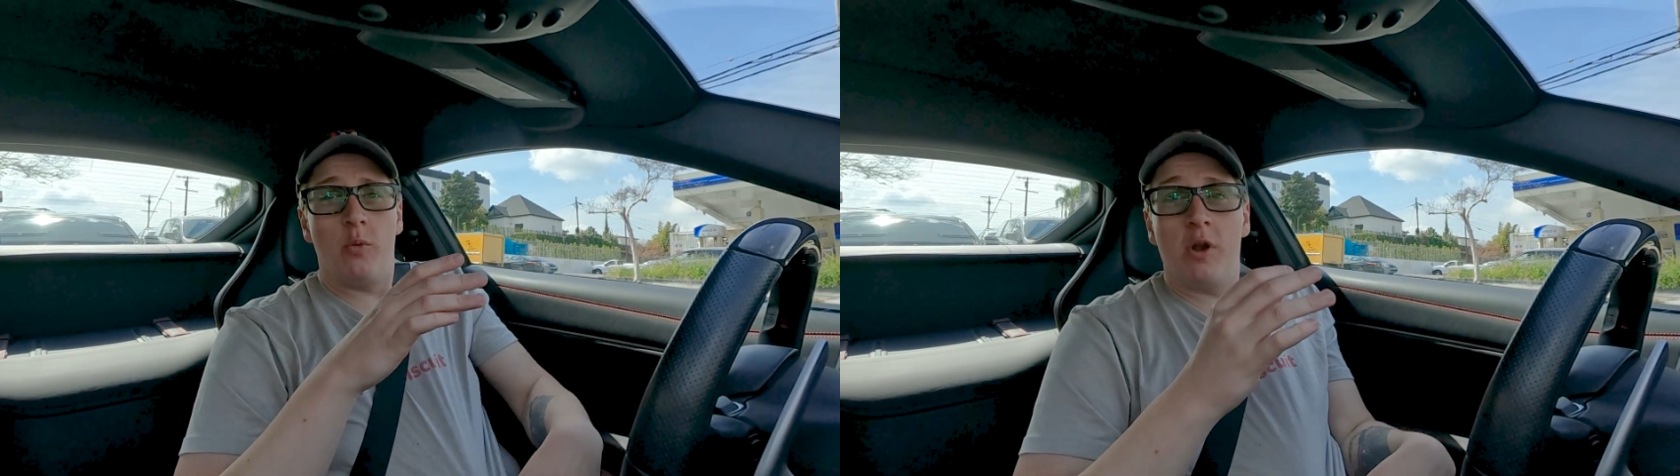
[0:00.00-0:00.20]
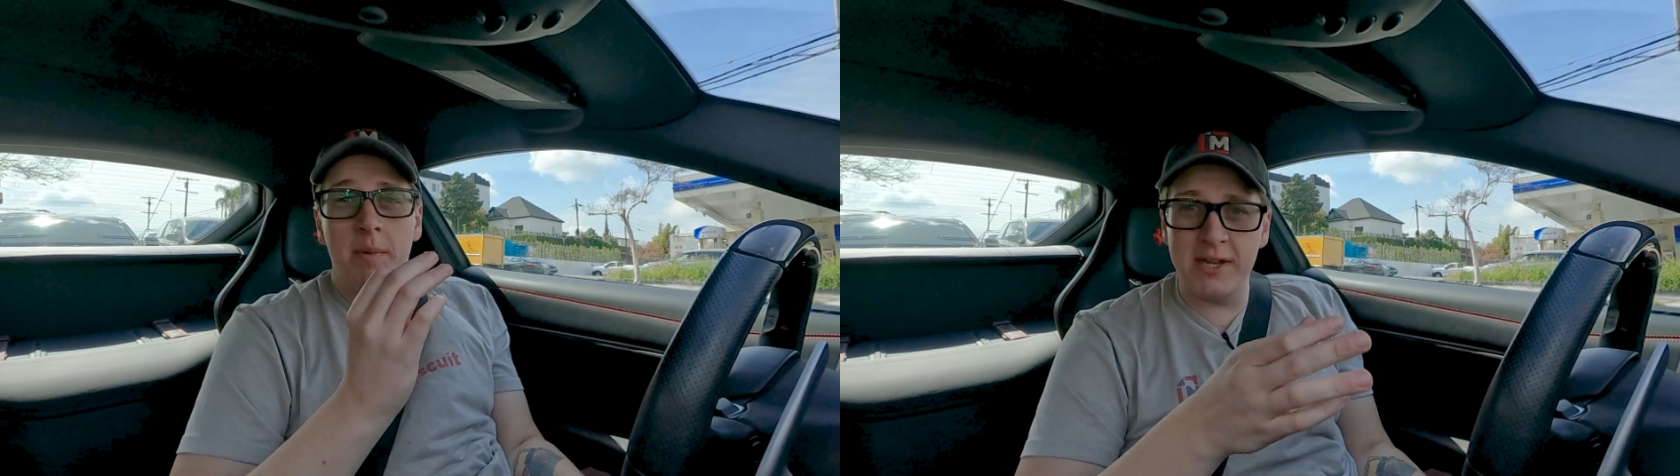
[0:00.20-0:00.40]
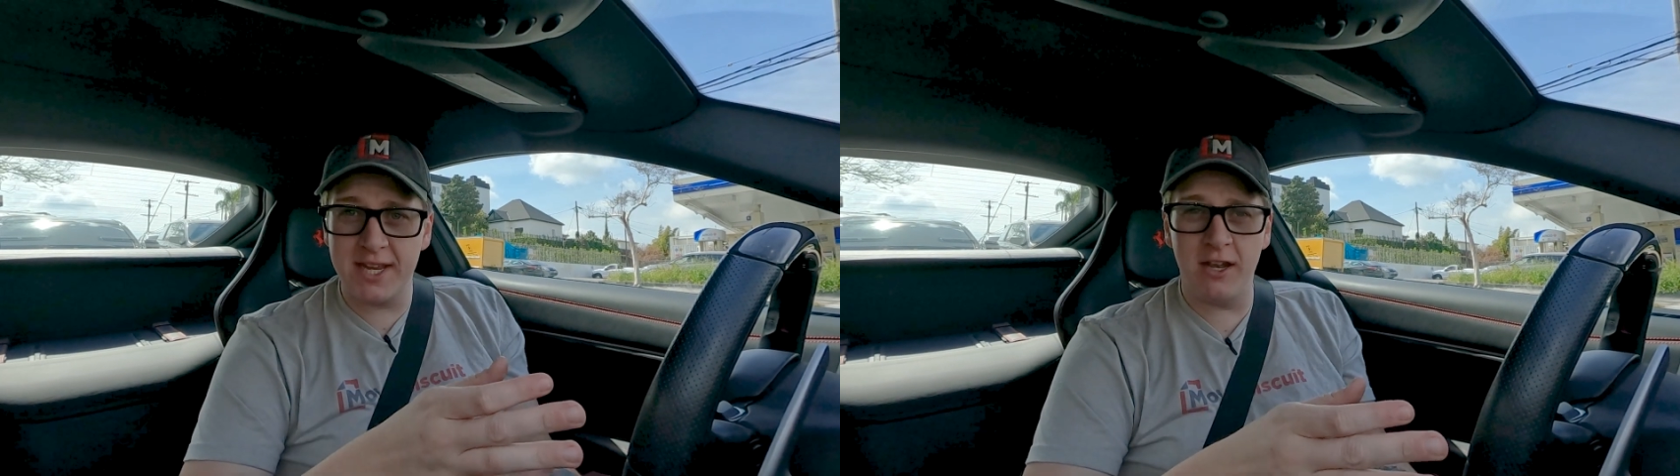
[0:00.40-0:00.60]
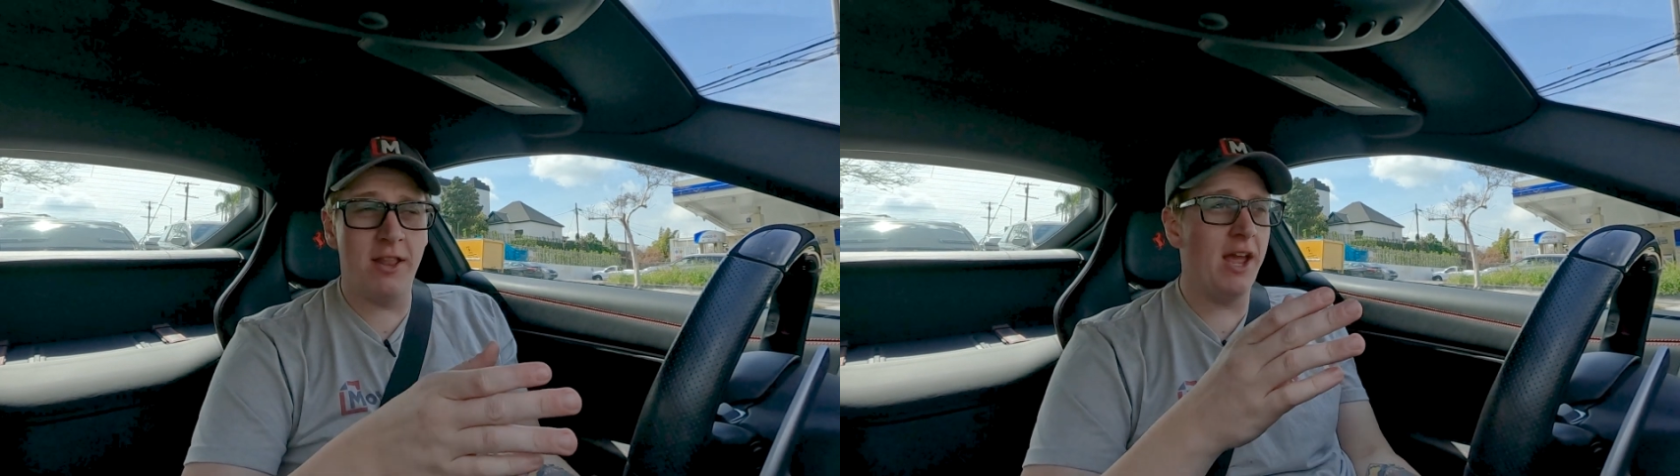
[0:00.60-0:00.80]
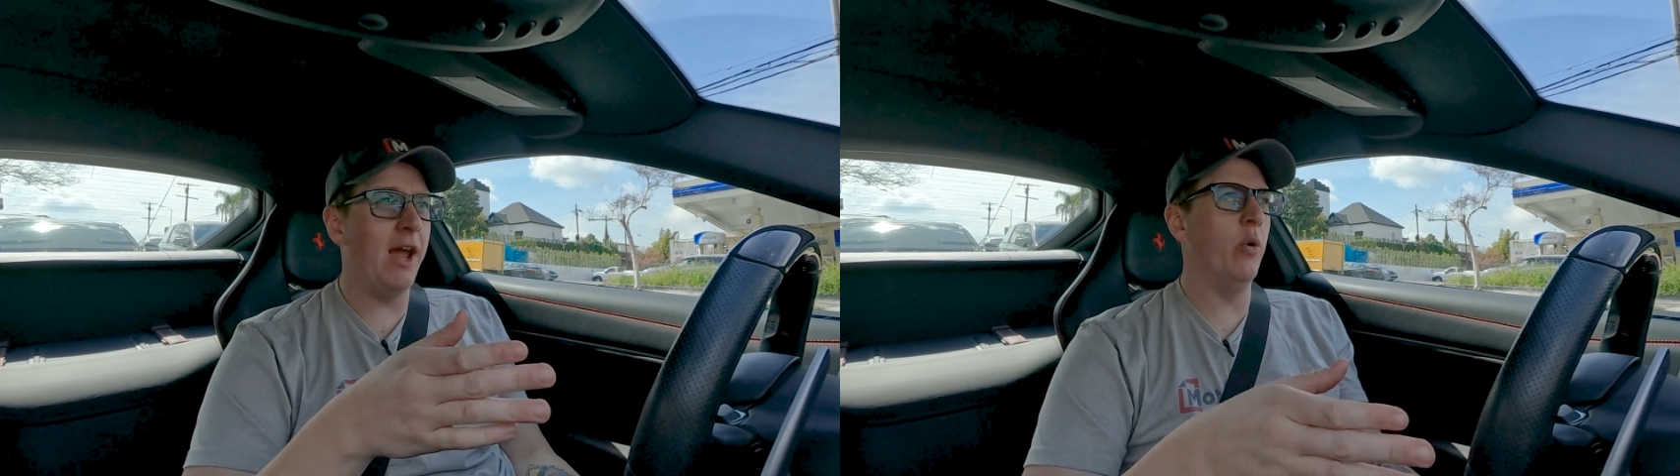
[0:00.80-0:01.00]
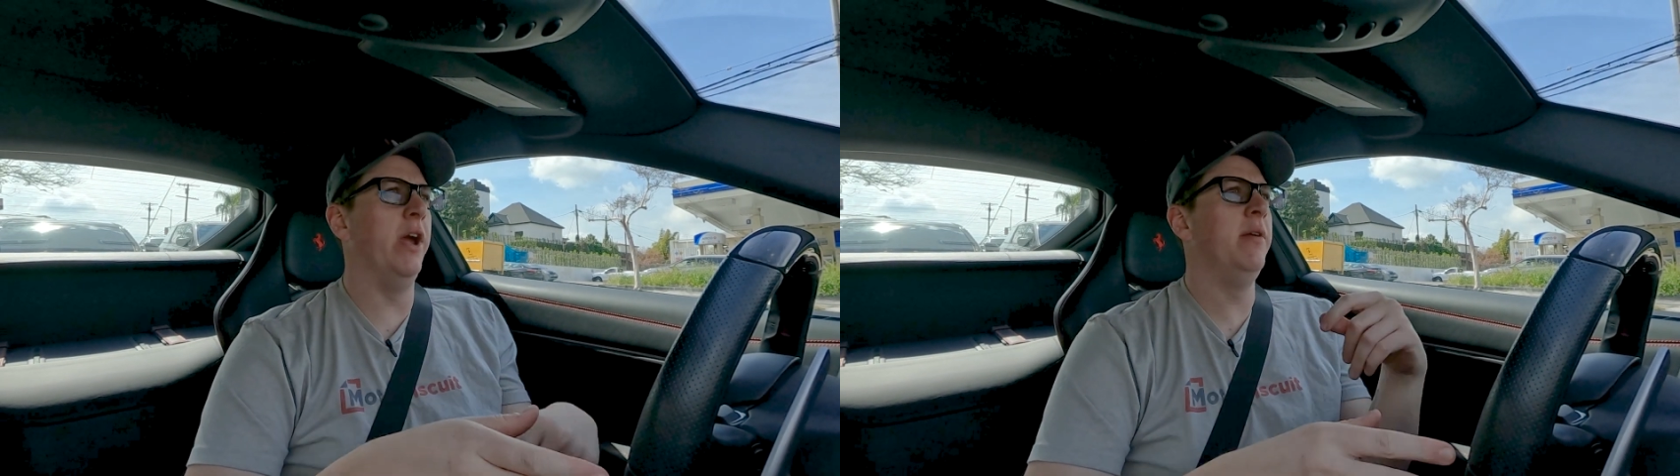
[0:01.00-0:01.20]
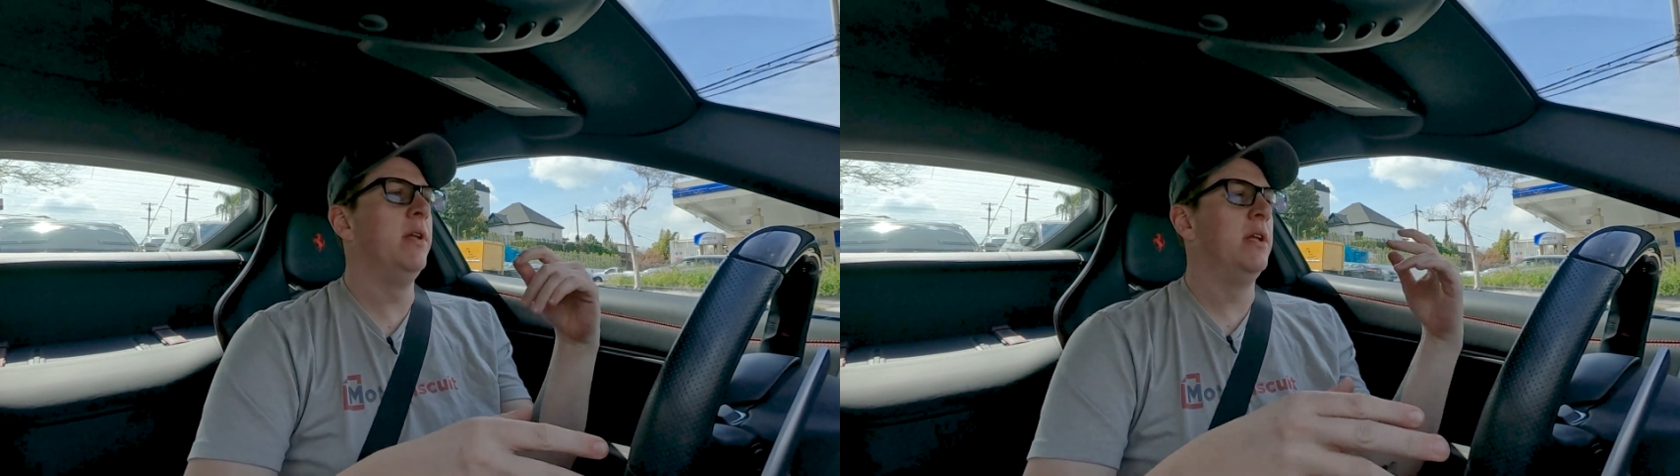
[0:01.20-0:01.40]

we're about to get on the highway.